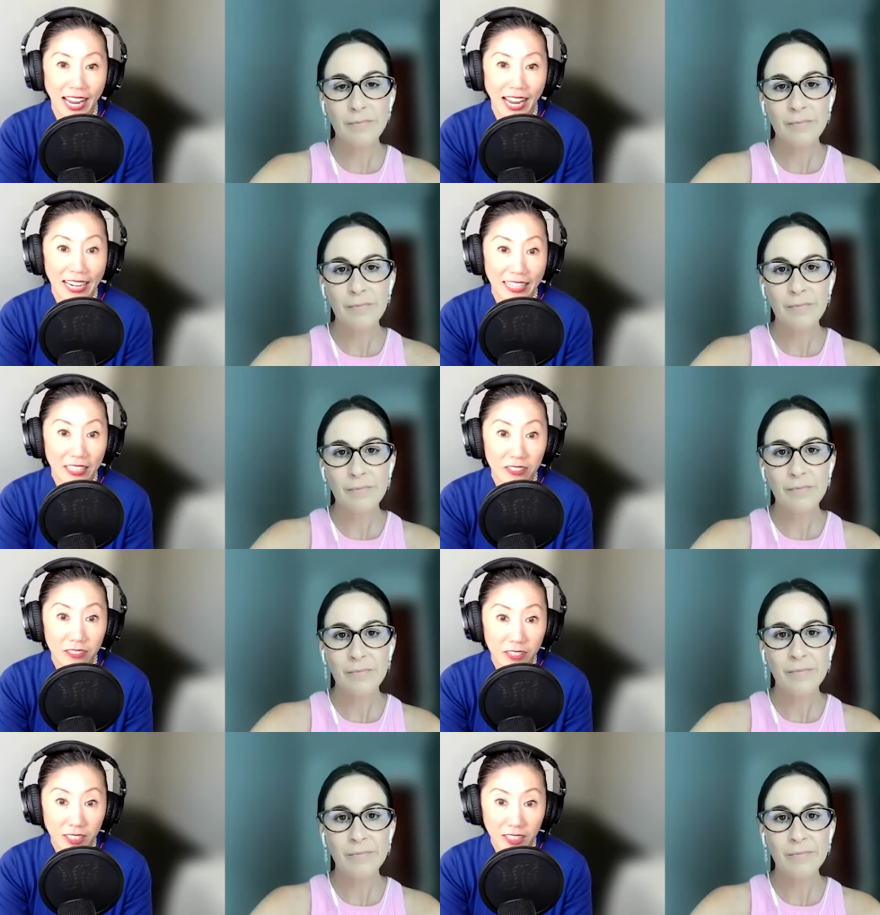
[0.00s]
Speaker 1: And
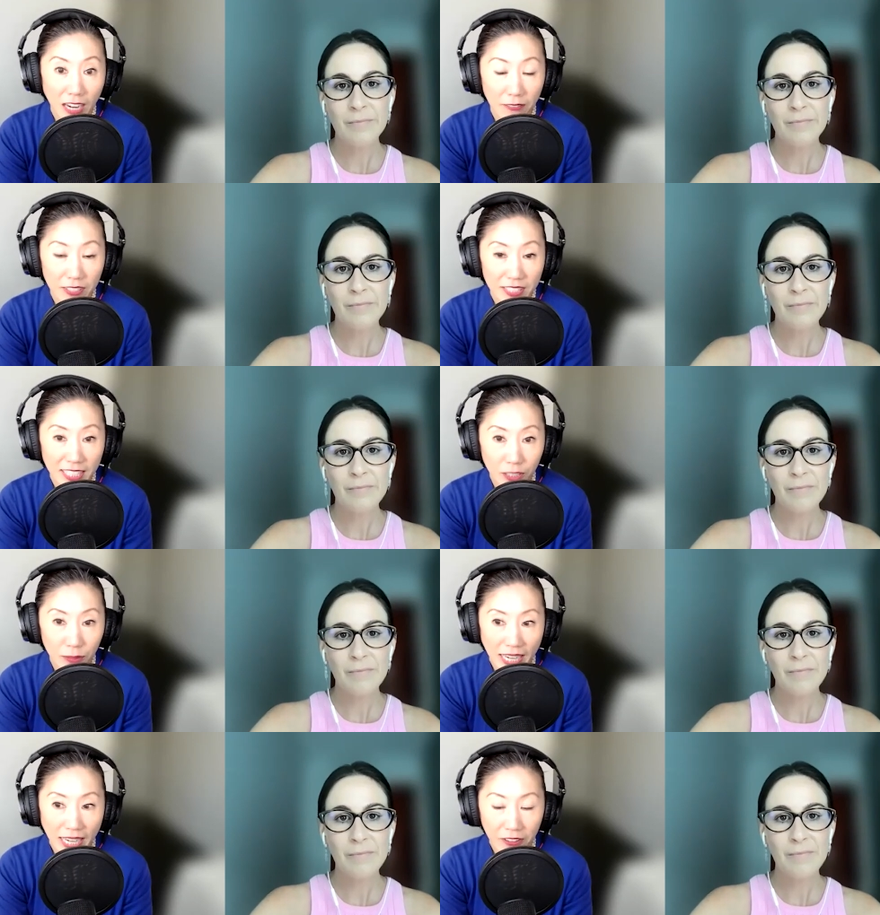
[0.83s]
to the conversation
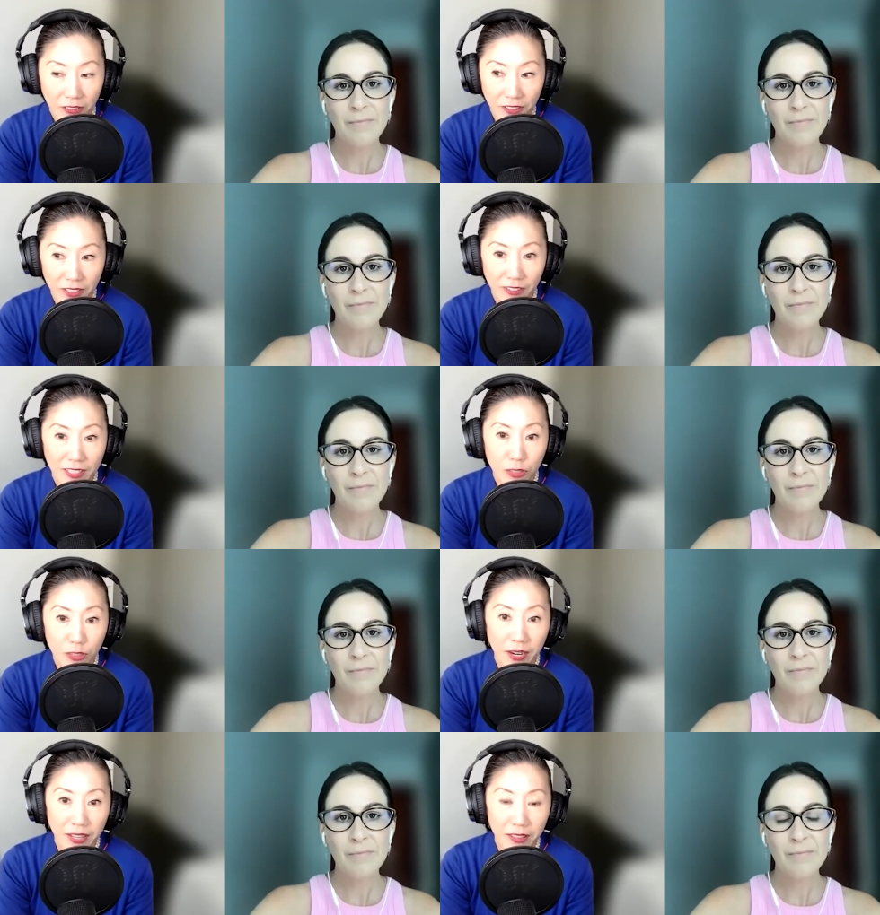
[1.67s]
we had earlier, that's
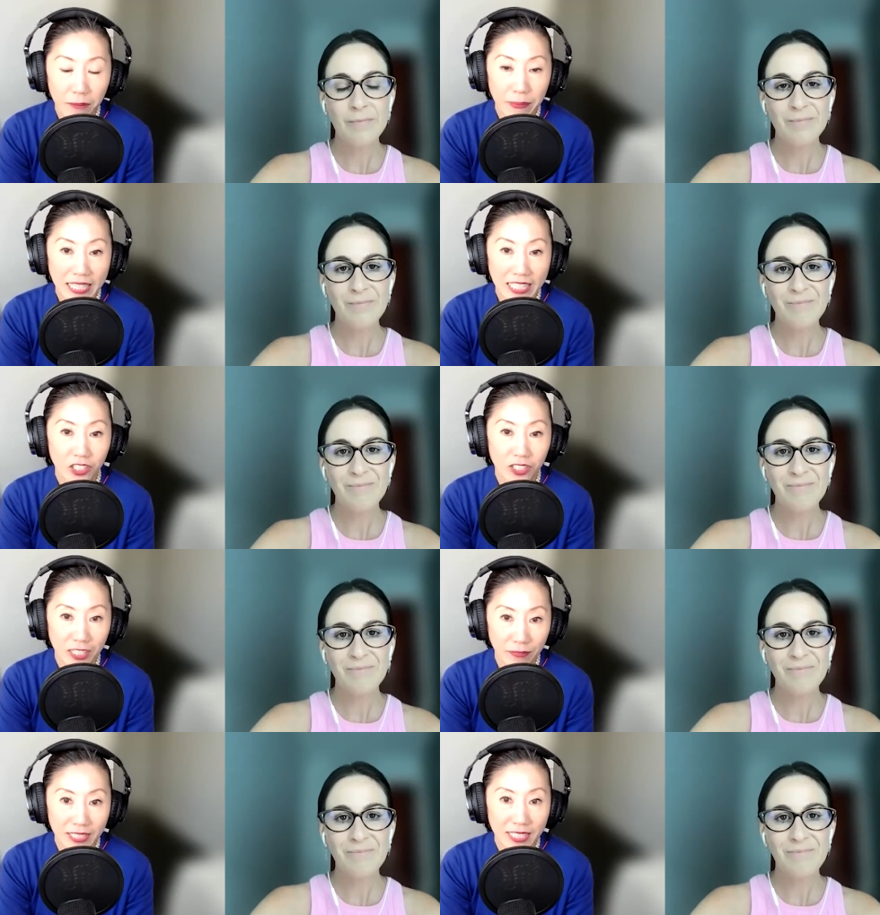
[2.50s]
one of the biggest
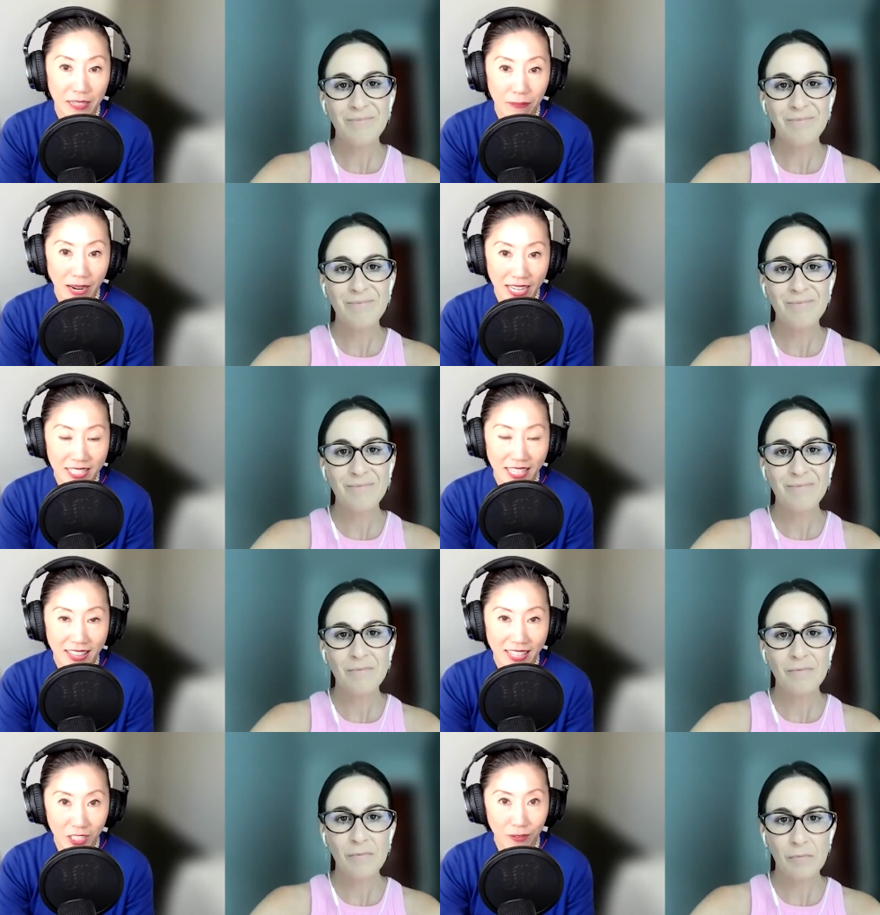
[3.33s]
shifts in mindset
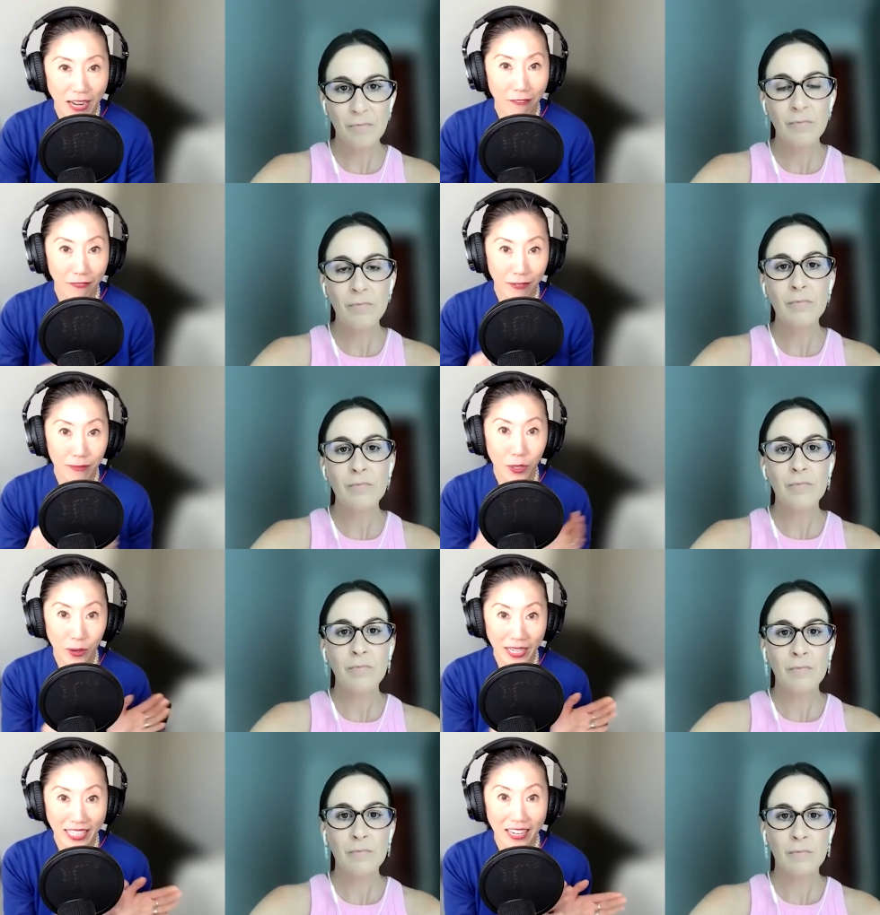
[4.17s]
that you have from
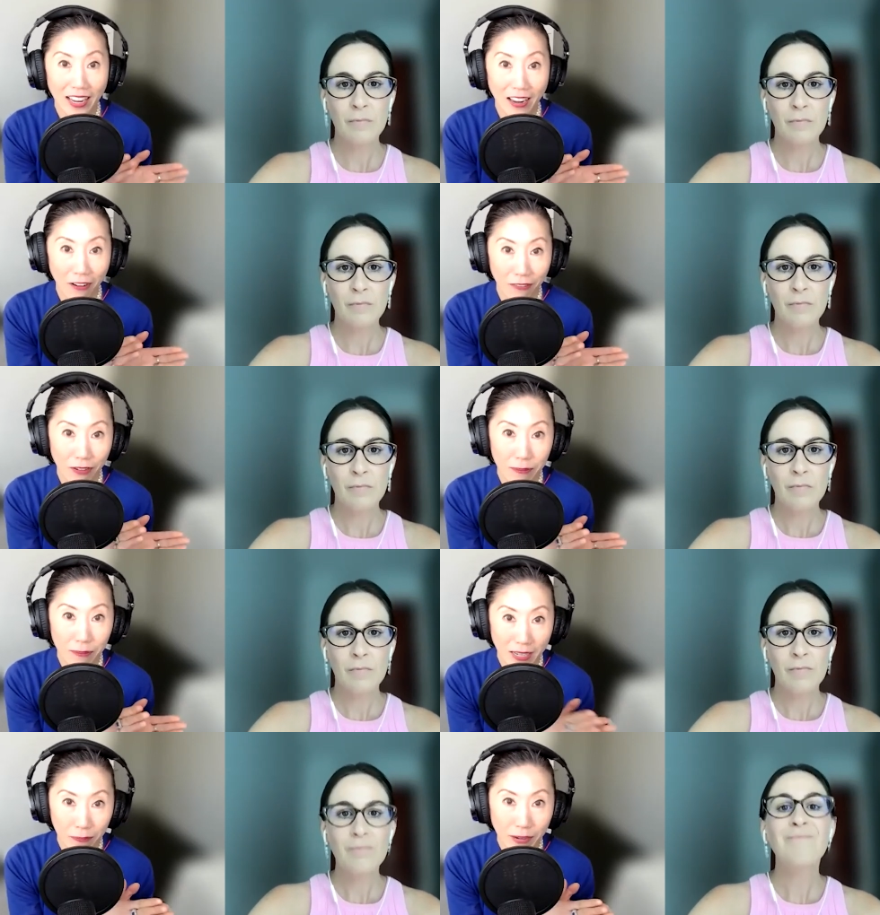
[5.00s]
going from
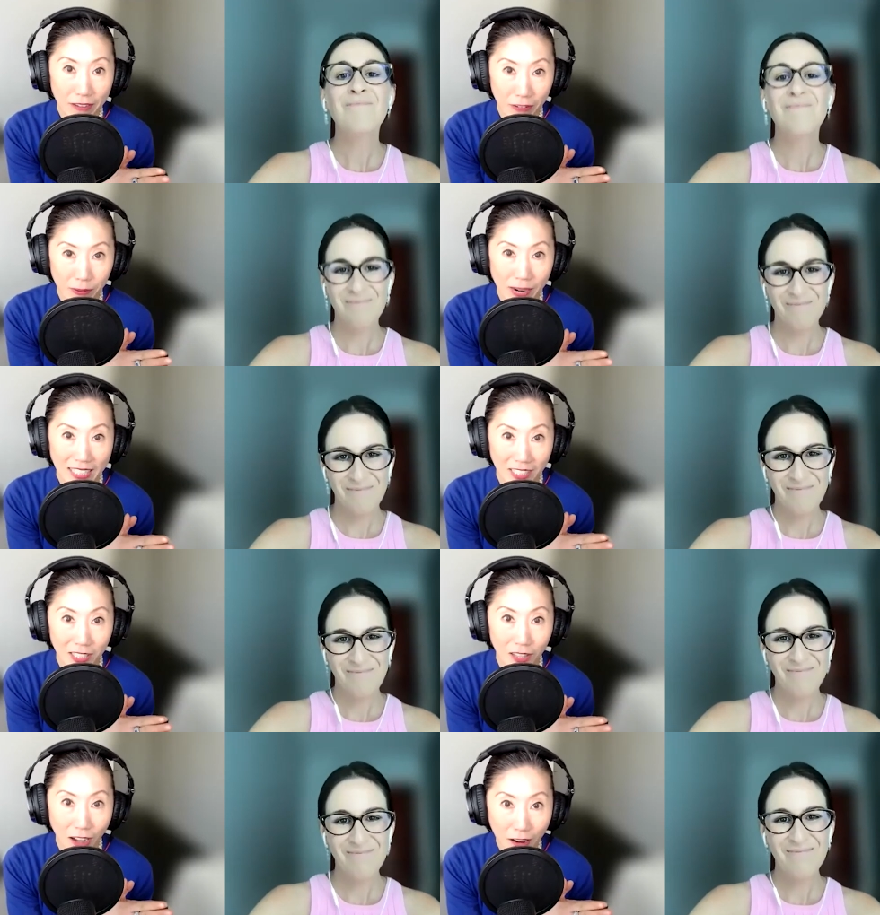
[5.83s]
a private
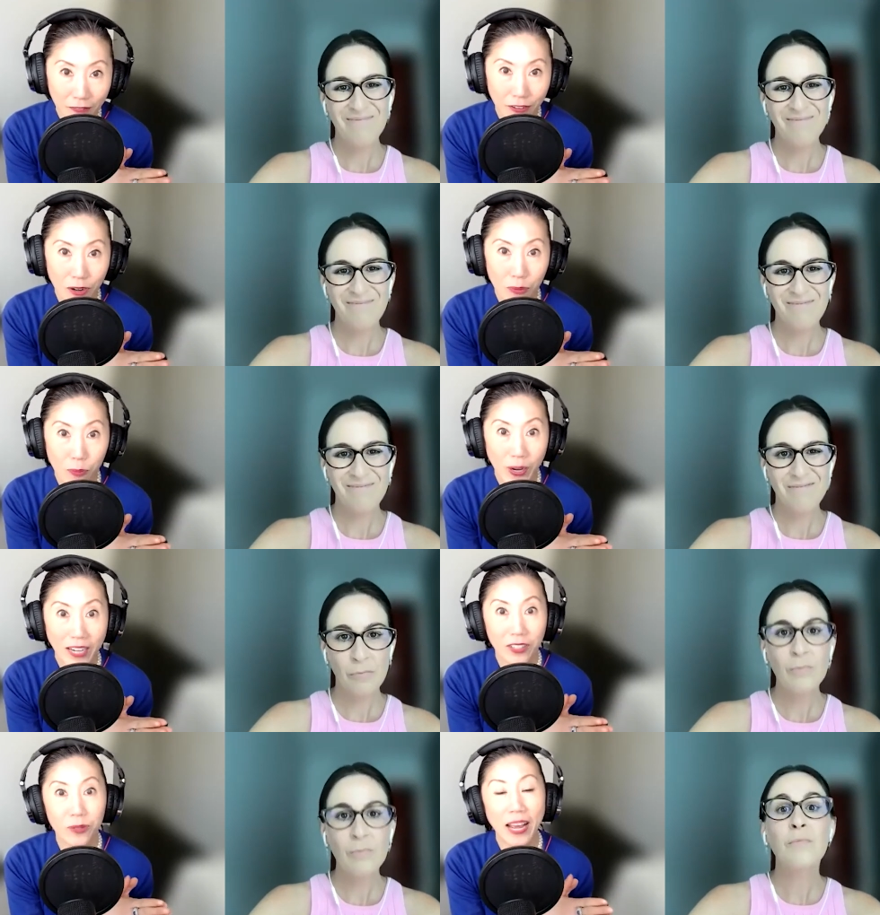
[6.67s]
practice law firm
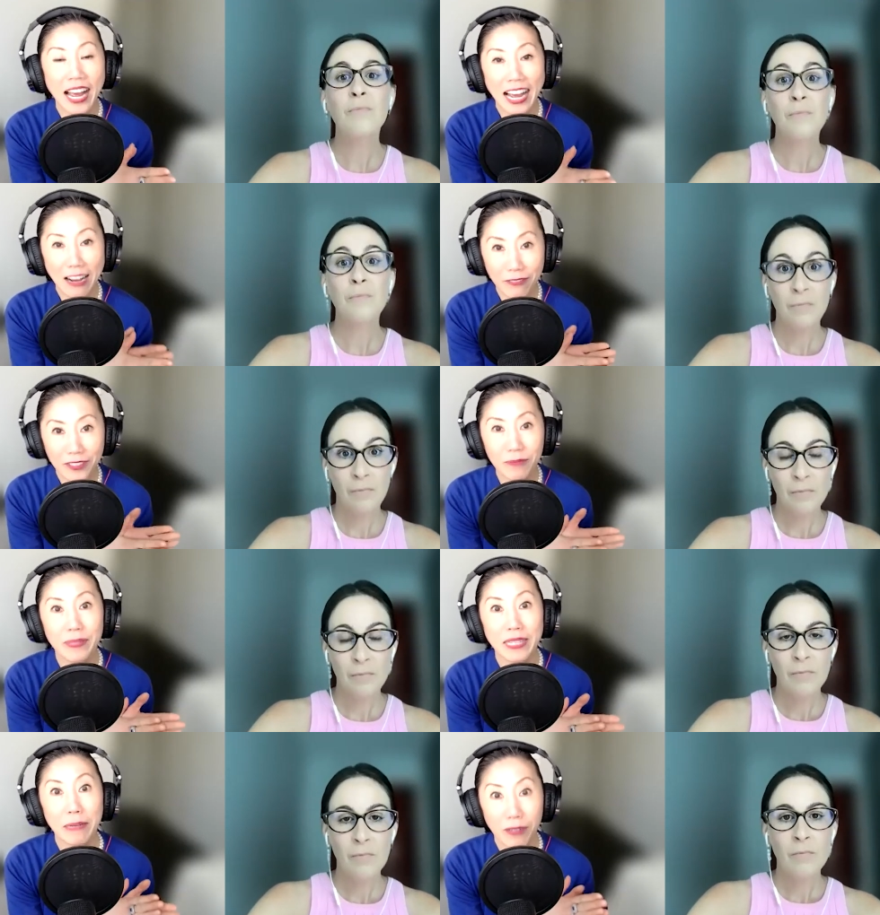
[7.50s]
where you have to
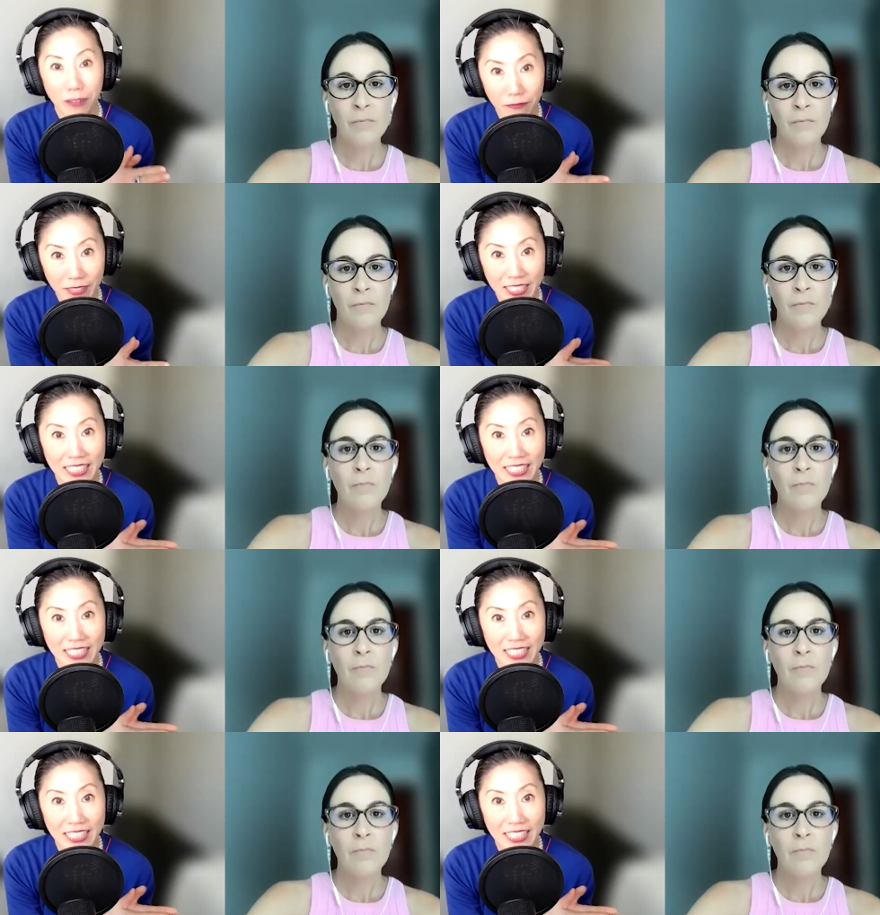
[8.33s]
be perfect.